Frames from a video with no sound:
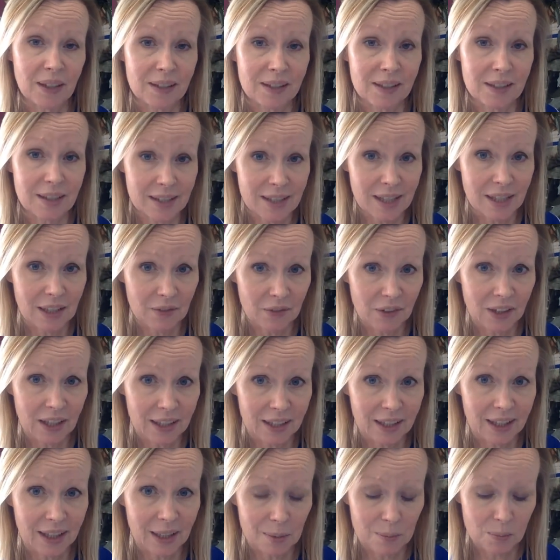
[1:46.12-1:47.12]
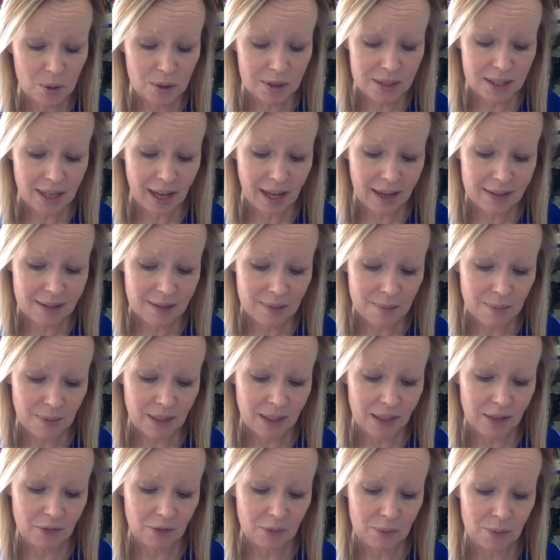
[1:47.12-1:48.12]
to see if he can get more tax
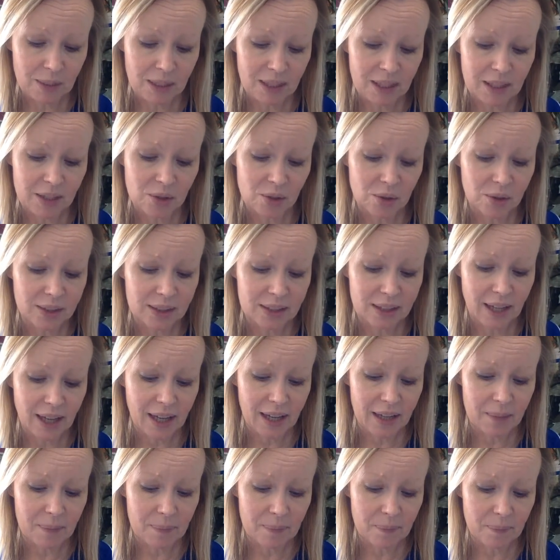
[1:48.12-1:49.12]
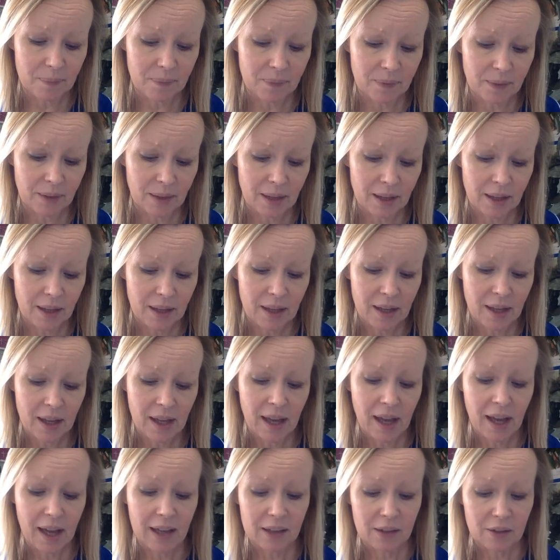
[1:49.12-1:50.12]
money from the countryside.
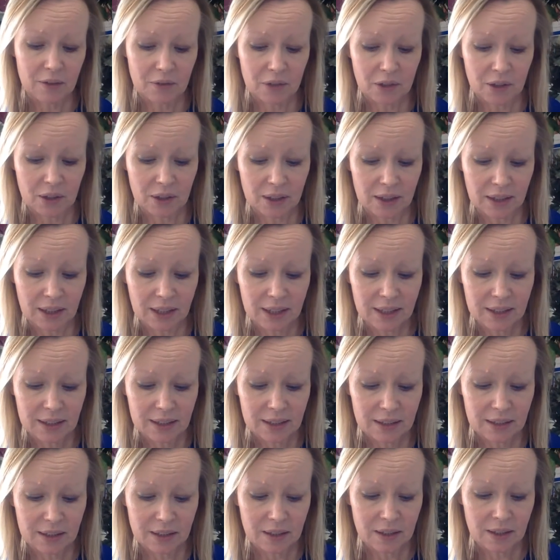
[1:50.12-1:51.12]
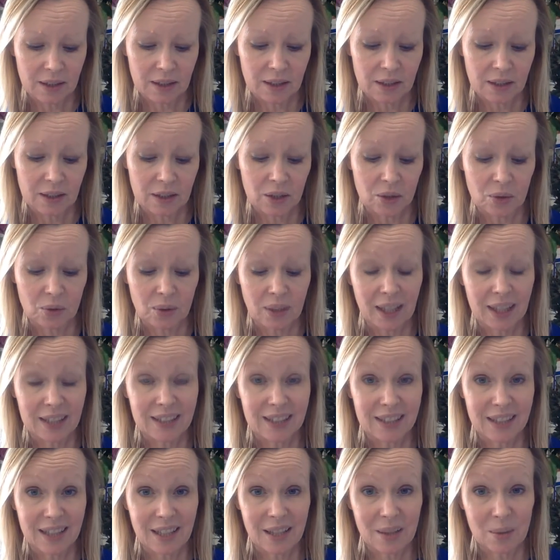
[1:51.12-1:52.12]
At the very least, you
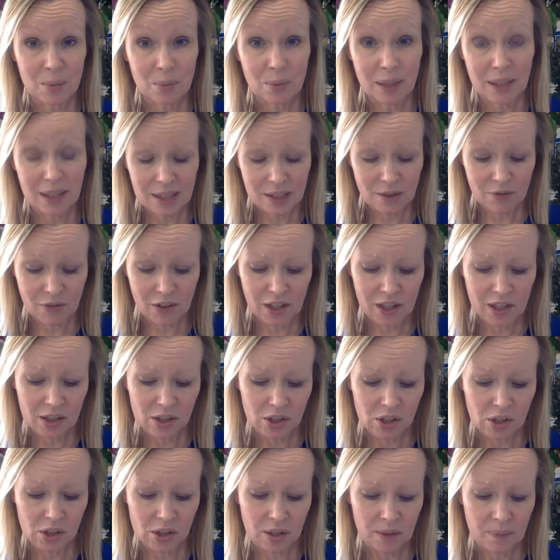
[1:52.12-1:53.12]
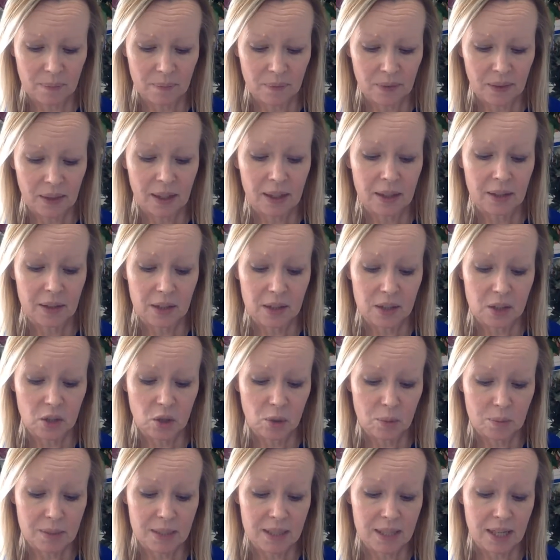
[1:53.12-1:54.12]
guess that when it's finished, the
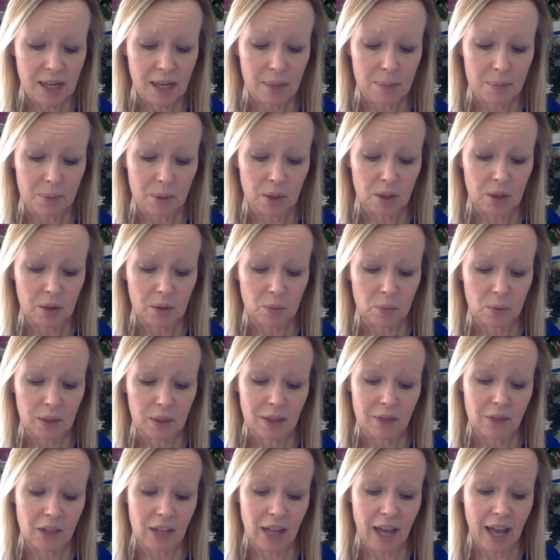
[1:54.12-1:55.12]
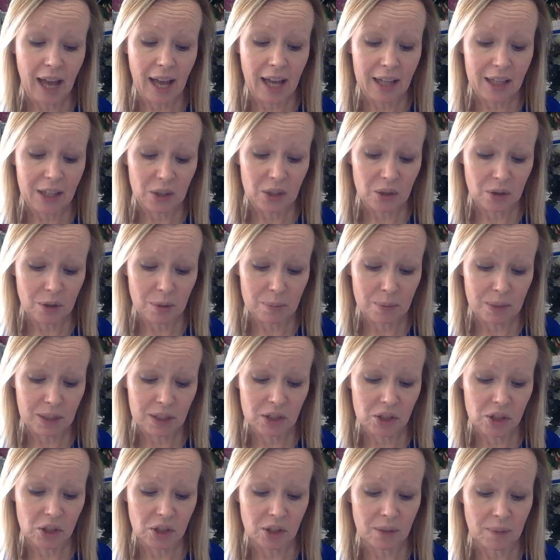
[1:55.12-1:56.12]
Doomsday Book will give an accurate
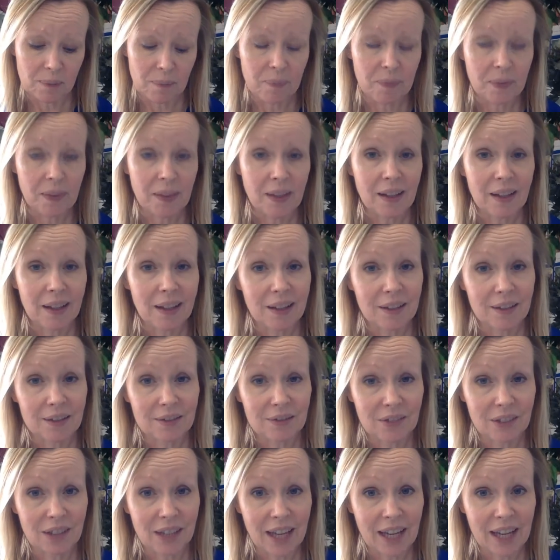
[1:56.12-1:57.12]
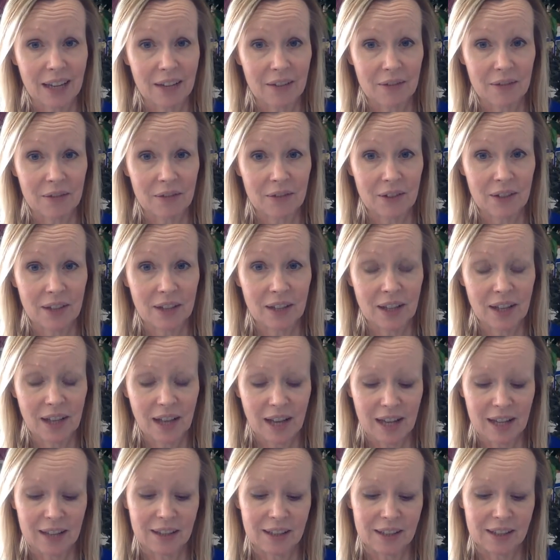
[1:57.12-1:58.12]
picture of life
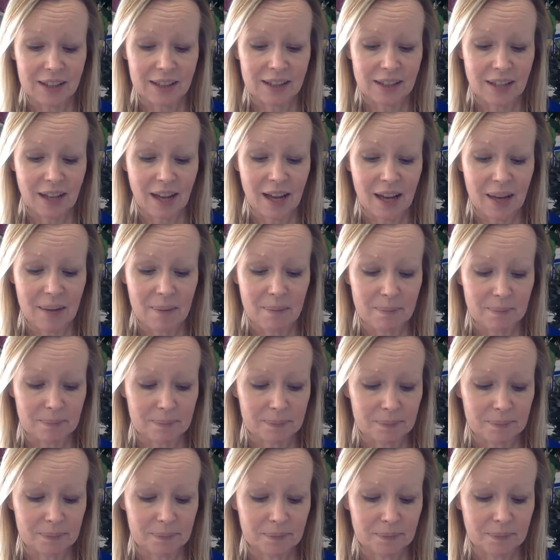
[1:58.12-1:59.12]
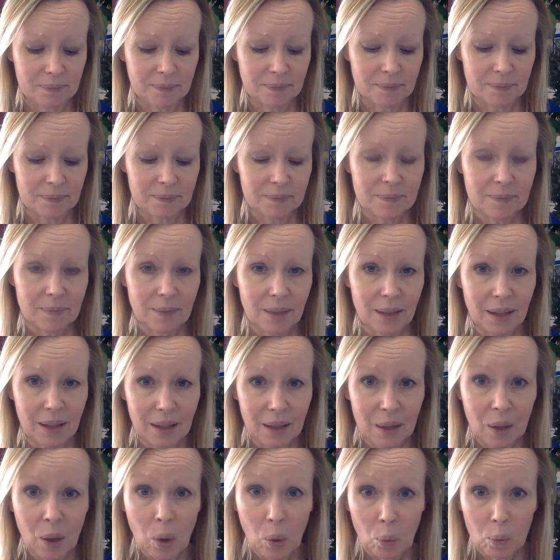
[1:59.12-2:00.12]
at this time.
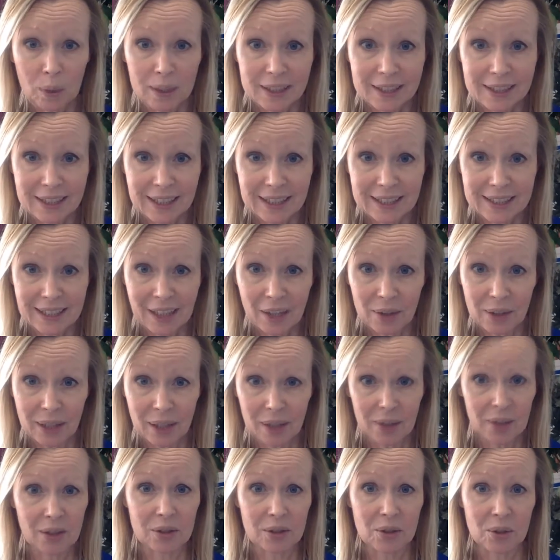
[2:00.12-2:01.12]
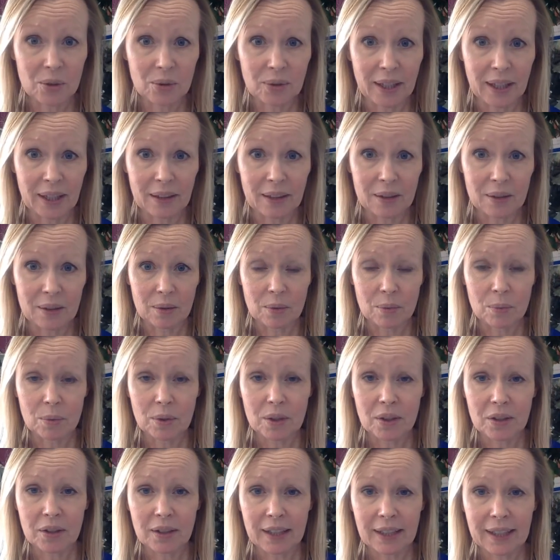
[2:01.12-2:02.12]
What does that sound like they're doing?
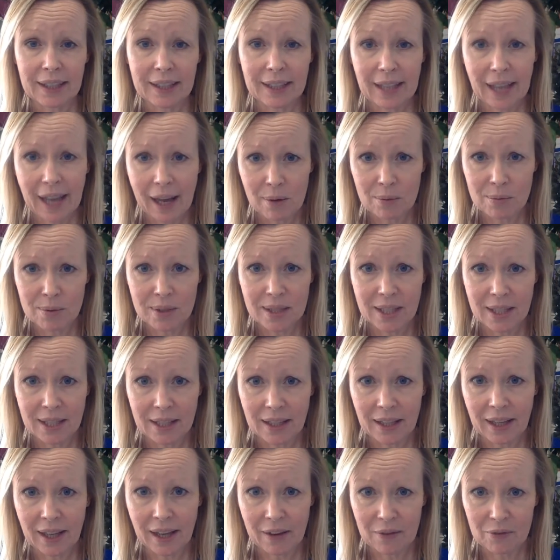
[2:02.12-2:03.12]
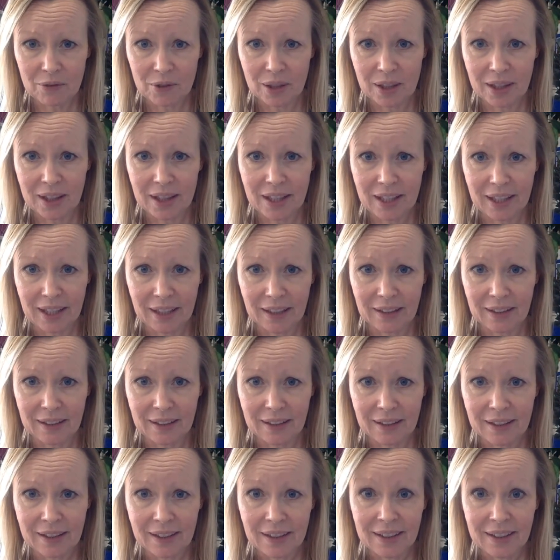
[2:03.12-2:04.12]
Well, they're counting everything.
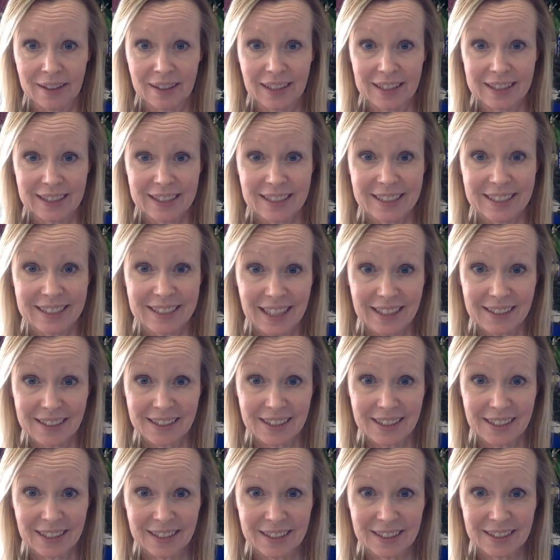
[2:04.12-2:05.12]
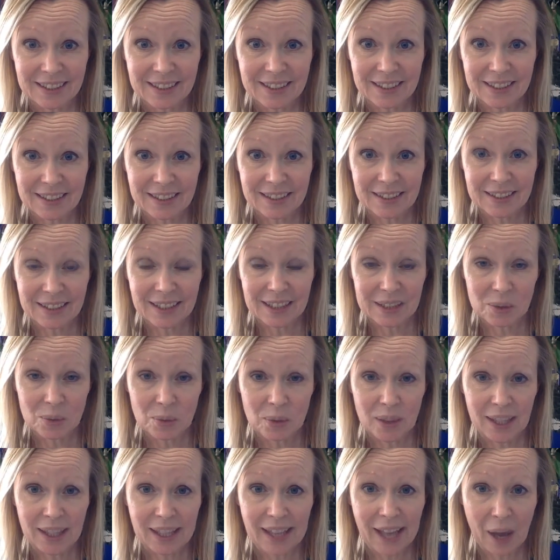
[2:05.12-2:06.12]
That's a census. That's
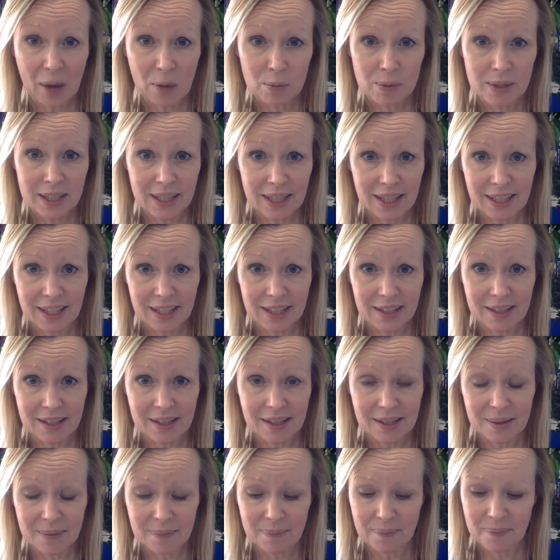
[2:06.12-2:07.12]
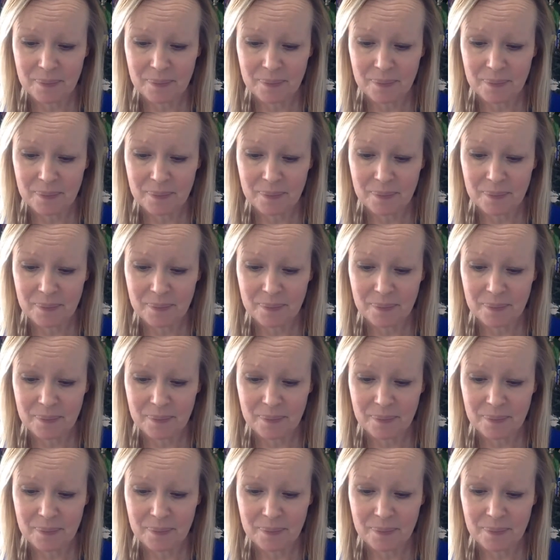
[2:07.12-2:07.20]
what a count is.